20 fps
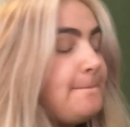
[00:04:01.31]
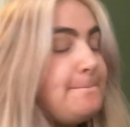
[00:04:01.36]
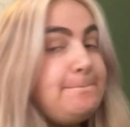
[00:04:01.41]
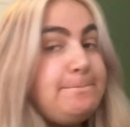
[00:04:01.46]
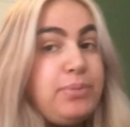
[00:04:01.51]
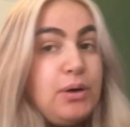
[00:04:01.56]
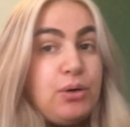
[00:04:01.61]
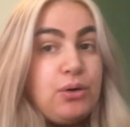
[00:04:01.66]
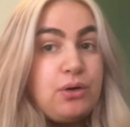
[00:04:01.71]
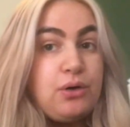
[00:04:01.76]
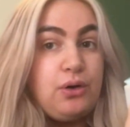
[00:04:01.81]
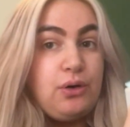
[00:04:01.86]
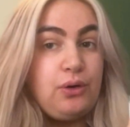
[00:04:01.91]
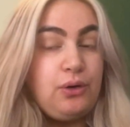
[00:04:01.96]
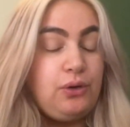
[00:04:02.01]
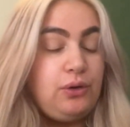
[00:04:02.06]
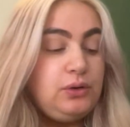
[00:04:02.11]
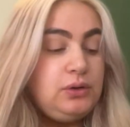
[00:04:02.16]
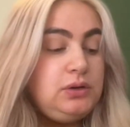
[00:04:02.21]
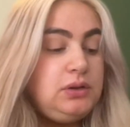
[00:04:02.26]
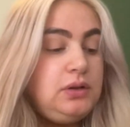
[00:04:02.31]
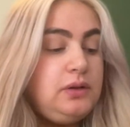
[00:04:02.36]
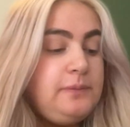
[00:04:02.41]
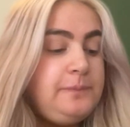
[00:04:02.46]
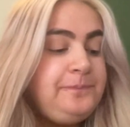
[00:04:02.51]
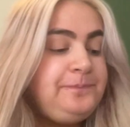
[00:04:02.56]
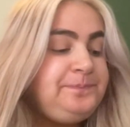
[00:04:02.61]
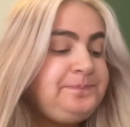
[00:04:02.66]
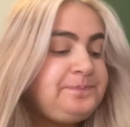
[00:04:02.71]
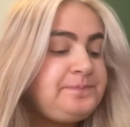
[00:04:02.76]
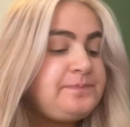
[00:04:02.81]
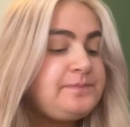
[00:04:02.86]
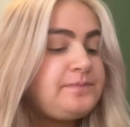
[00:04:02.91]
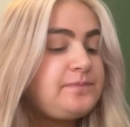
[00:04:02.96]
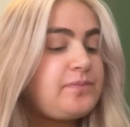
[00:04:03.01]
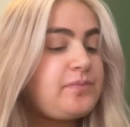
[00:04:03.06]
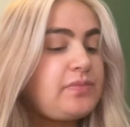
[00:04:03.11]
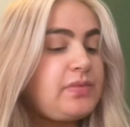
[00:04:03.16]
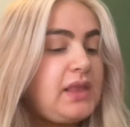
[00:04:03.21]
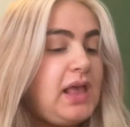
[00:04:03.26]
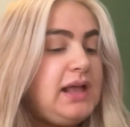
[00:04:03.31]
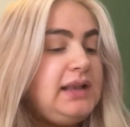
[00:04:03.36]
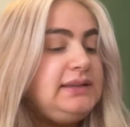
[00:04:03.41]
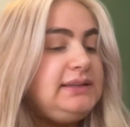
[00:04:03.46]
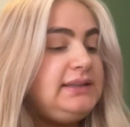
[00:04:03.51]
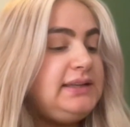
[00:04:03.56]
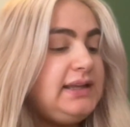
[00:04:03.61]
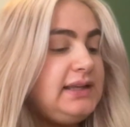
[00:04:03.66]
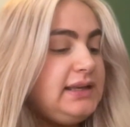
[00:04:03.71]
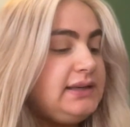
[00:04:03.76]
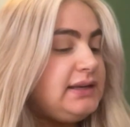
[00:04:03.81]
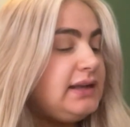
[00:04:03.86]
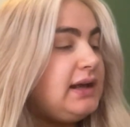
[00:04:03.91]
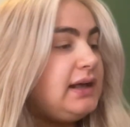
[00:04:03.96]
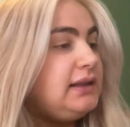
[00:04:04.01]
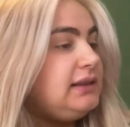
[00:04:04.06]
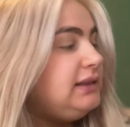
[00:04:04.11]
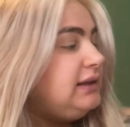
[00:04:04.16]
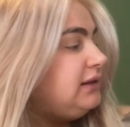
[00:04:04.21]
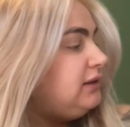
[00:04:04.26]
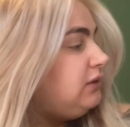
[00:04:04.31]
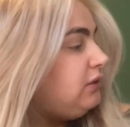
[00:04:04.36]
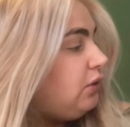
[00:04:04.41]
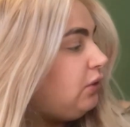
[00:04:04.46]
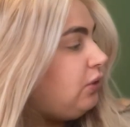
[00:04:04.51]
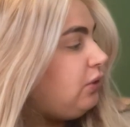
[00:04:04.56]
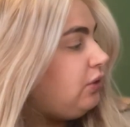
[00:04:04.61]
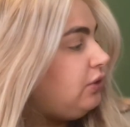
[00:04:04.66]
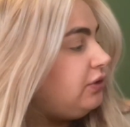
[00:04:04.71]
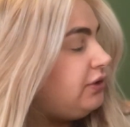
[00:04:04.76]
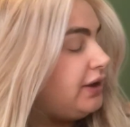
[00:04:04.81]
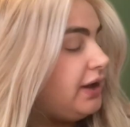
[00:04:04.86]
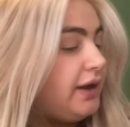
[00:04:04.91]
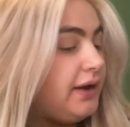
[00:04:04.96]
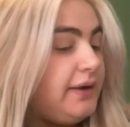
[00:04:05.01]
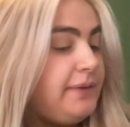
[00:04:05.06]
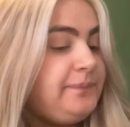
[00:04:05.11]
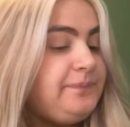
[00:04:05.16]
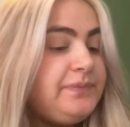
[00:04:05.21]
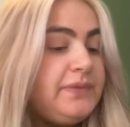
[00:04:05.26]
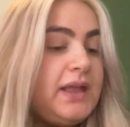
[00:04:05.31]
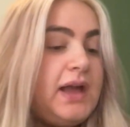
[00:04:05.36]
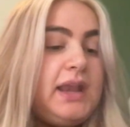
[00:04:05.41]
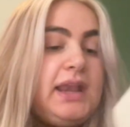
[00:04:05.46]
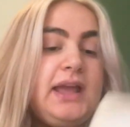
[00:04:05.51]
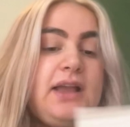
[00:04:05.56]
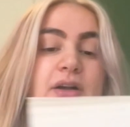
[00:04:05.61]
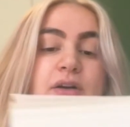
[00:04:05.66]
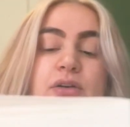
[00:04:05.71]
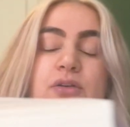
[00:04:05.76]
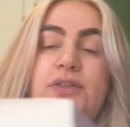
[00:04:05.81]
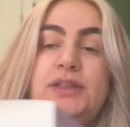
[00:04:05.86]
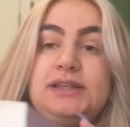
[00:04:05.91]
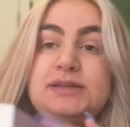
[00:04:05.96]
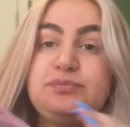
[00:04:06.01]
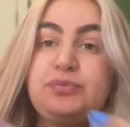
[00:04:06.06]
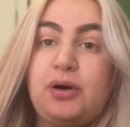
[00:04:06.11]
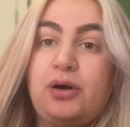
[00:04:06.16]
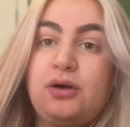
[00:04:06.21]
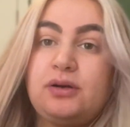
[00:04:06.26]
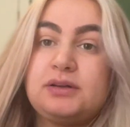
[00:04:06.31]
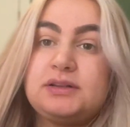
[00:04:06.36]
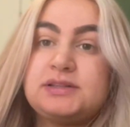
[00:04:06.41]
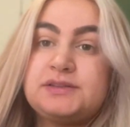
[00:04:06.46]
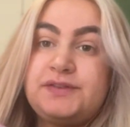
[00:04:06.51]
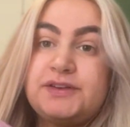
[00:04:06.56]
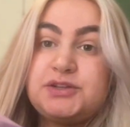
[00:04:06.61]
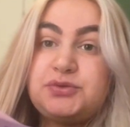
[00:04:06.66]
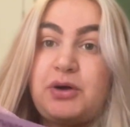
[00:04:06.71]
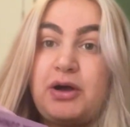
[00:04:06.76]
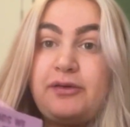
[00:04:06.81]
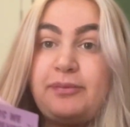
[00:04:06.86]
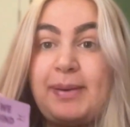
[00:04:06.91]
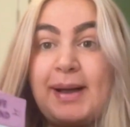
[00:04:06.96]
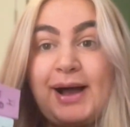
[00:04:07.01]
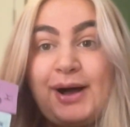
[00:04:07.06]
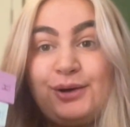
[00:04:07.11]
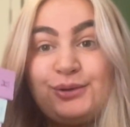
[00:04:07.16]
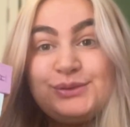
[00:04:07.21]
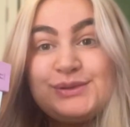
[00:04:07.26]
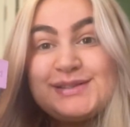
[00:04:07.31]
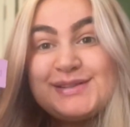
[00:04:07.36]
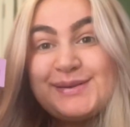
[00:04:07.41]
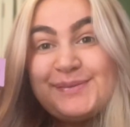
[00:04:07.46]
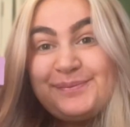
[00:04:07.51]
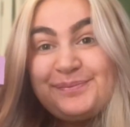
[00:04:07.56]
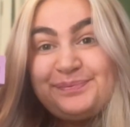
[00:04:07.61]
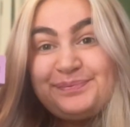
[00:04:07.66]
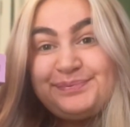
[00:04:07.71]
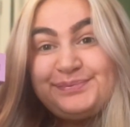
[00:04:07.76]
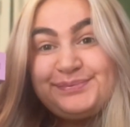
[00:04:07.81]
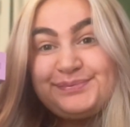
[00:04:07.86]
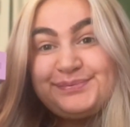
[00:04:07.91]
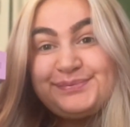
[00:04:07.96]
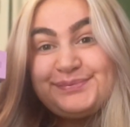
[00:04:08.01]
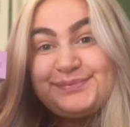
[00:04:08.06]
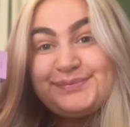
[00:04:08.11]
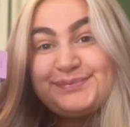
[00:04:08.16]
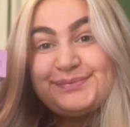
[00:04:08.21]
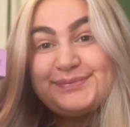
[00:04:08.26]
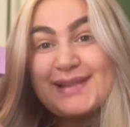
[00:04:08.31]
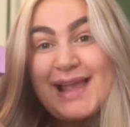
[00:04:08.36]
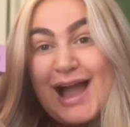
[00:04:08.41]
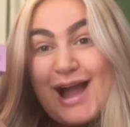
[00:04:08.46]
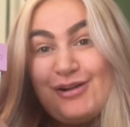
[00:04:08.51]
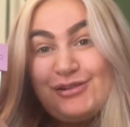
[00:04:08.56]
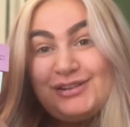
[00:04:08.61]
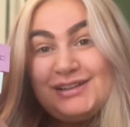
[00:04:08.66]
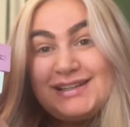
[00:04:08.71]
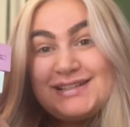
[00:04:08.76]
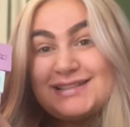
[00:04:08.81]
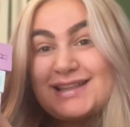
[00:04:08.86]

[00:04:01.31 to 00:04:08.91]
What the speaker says: book haul. I did a little order and I got all these books for £12. How good is